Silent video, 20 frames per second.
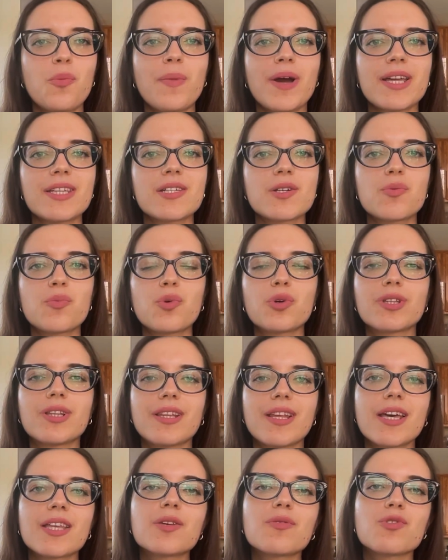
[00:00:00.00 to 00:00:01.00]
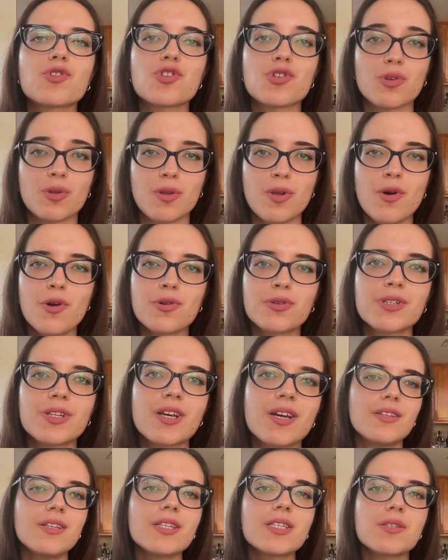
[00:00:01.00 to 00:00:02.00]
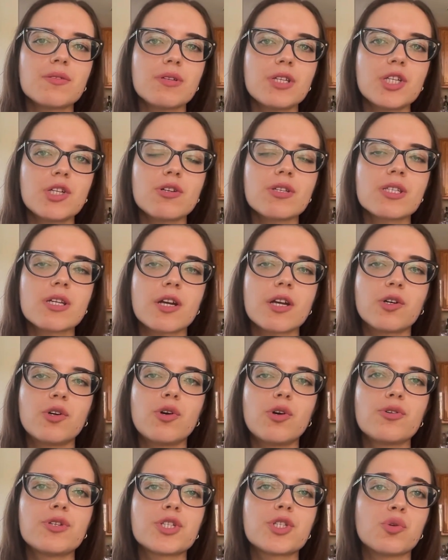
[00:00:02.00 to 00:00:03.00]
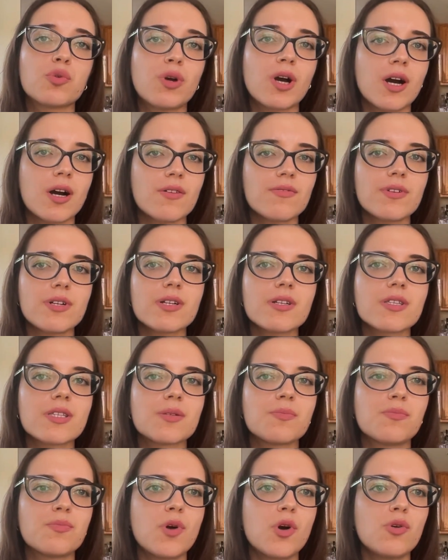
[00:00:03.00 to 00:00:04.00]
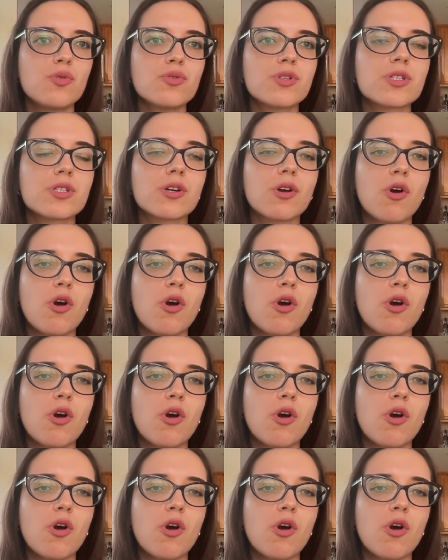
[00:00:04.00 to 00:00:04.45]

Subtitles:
matter what language you learn, these videos are going to cover the most